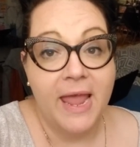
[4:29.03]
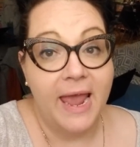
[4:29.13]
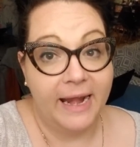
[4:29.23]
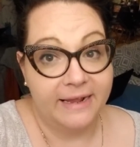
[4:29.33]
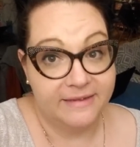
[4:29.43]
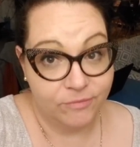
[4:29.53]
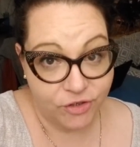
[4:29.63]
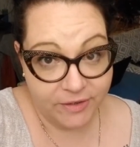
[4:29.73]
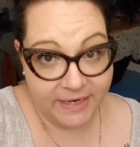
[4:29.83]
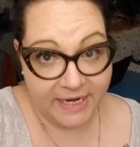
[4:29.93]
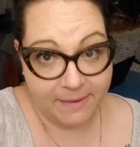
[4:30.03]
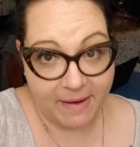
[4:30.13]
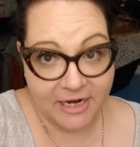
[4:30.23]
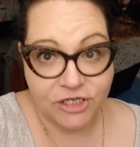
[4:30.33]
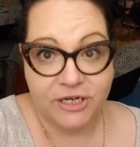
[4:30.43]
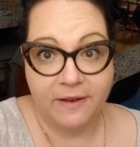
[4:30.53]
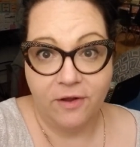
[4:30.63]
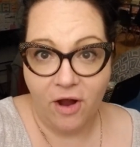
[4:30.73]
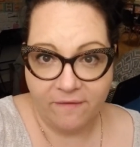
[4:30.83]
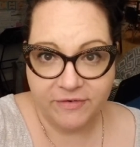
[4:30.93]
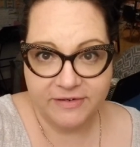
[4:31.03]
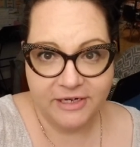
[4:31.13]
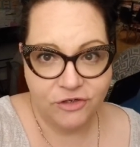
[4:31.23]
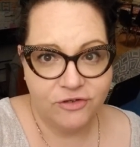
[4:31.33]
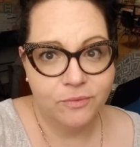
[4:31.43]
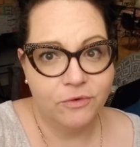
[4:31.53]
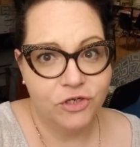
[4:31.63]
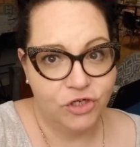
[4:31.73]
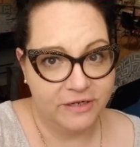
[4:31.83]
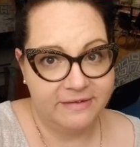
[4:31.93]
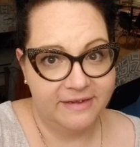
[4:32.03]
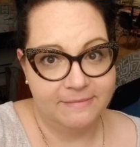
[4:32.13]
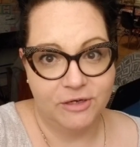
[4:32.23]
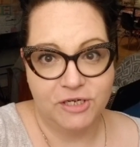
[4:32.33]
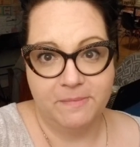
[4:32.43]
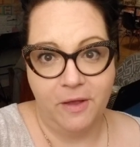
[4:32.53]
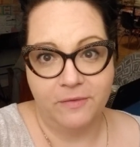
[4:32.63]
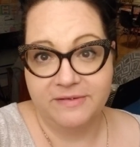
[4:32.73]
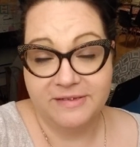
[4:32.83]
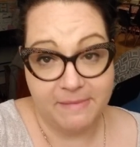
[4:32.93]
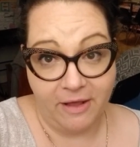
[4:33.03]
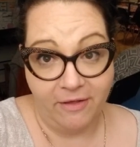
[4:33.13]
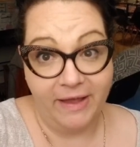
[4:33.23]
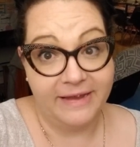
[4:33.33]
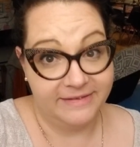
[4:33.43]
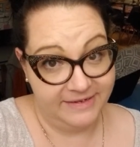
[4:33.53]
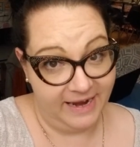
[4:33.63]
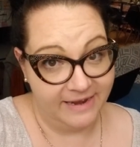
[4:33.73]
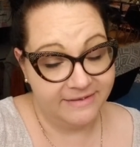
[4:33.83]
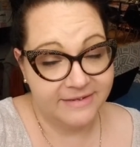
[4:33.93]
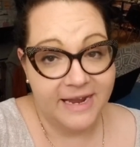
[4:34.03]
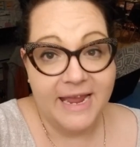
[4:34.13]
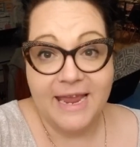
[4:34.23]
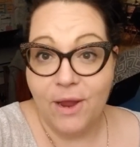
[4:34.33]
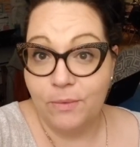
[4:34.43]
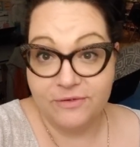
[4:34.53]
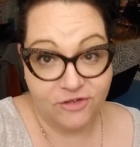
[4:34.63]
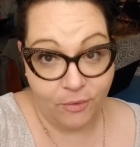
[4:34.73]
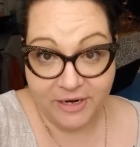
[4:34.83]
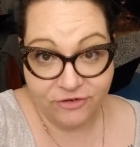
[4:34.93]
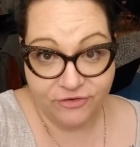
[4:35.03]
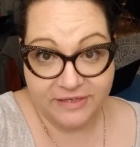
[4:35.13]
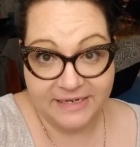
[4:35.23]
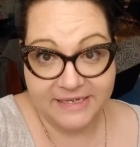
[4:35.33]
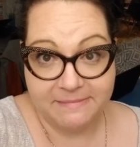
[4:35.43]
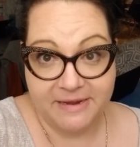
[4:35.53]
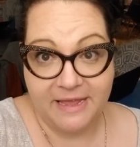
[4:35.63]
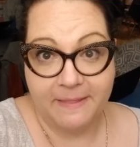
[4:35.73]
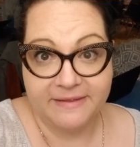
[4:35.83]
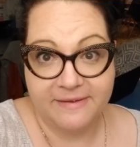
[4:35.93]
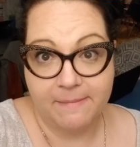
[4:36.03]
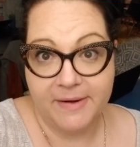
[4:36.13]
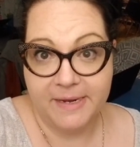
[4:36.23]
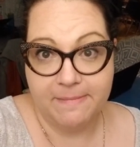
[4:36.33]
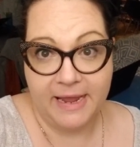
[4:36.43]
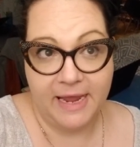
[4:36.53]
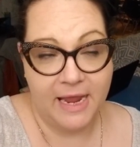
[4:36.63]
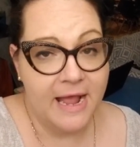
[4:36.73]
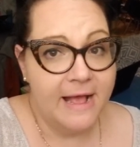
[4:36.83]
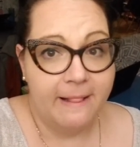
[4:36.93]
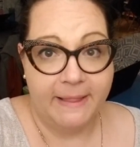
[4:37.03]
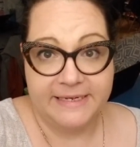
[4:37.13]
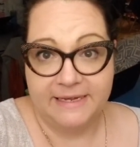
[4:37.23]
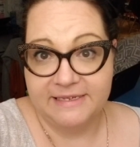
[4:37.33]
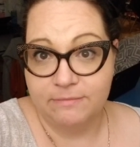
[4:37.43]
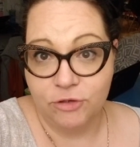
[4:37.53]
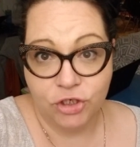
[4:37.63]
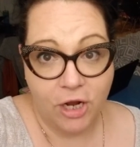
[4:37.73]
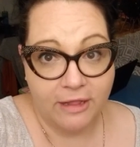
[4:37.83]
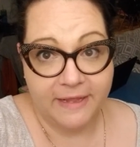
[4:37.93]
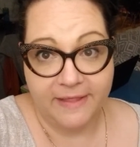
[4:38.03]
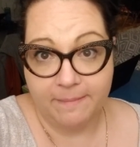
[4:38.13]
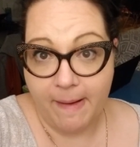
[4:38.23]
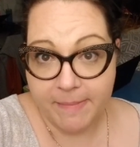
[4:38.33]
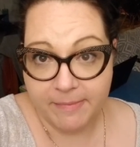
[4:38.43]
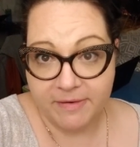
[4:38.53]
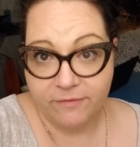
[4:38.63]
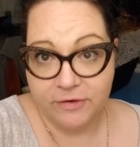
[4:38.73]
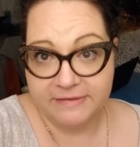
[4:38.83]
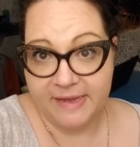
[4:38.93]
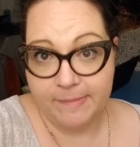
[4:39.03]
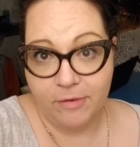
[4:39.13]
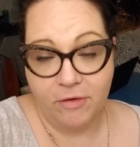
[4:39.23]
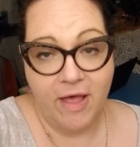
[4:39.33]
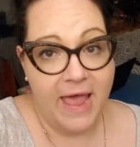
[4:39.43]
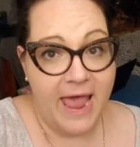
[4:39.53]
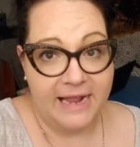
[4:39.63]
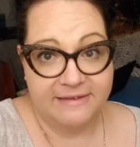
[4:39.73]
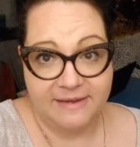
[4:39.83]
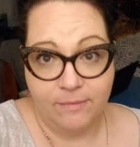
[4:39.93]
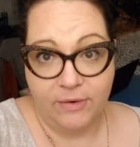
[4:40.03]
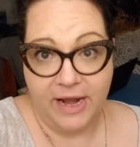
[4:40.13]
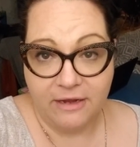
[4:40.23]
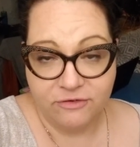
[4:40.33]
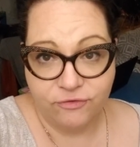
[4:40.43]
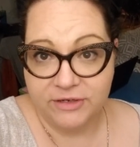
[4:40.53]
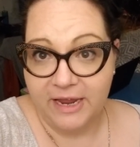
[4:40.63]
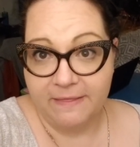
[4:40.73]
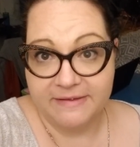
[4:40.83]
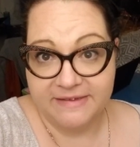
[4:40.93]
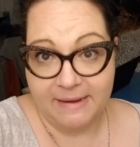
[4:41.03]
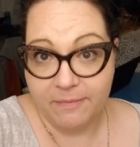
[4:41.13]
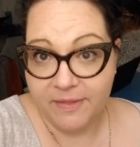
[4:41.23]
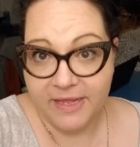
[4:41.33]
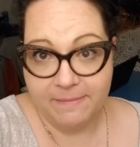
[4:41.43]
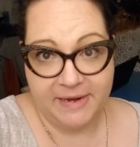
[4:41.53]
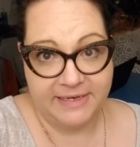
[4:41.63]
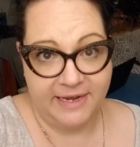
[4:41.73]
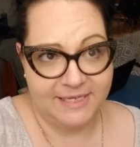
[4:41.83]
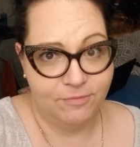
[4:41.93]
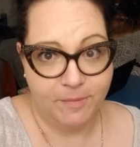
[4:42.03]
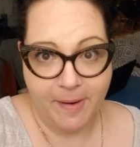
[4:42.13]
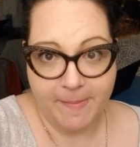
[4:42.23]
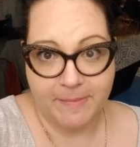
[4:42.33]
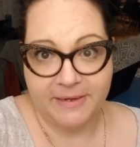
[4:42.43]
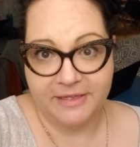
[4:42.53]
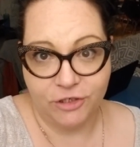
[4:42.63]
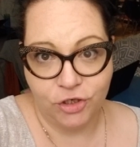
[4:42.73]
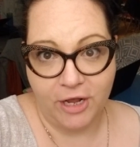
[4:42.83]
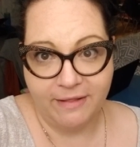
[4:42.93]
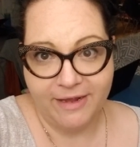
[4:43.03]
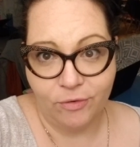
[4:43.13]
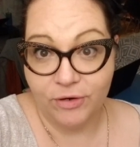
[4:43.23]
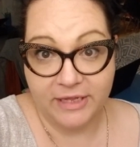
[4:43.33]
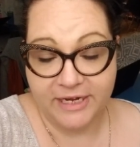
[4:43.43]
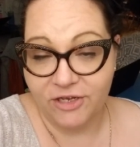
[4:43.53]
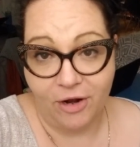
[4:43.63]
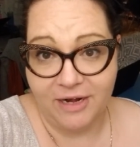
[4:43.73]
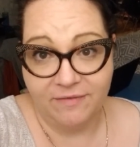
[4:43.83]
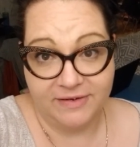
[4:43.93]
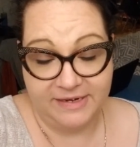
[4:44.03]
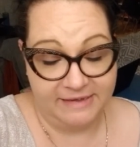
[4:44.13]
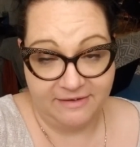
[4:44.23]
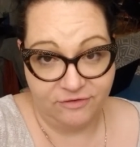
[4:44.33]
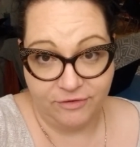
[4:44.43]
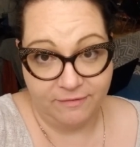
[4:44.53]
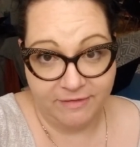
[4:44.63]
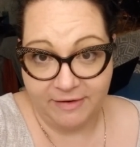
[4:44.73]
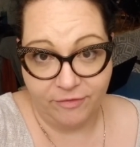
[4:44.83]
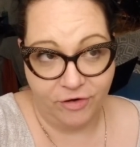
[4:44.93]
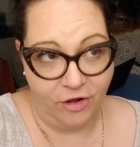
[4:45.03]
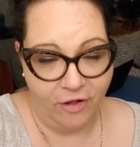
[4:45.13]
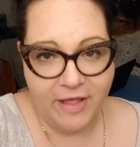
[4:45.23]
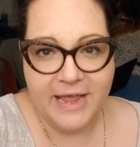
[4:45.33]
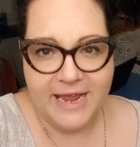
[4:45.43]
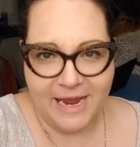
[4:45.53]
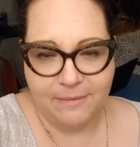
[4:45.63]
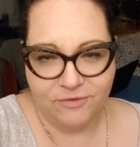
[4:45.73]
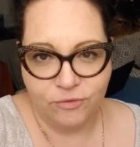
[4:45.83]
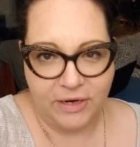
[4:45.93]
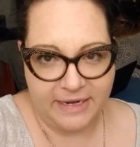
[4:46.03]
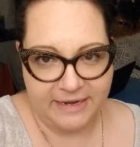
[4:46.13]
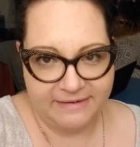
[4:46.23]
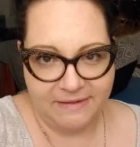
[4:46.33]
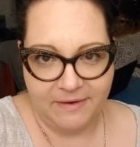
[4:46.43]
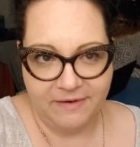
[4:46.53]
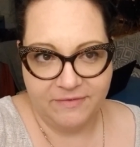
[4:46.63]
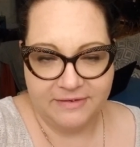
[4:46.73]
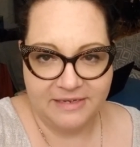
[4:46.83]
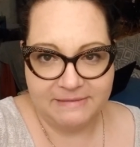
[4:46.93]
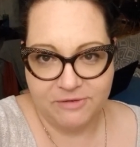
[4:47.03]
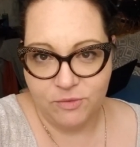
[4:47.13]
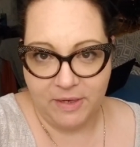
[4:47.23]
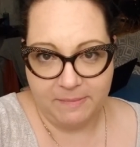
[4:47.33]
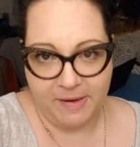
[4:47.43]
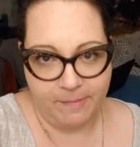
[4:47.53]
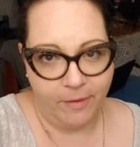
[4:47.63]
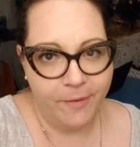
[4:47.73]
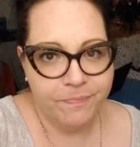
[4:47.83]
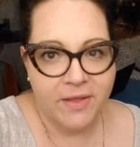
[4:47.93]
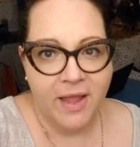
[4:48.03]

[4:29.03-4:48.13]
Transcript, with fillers: And as I'm sure you can imagine, the conversations were just as much about smell as taste. It was so interesting to me that somebody may like taste more chocolate than peppermint, for example, and someone else drinking the same thing may taste more peppermint than chocolate or like not even taste a certain flavor at all. It was really neat to see the differences between people.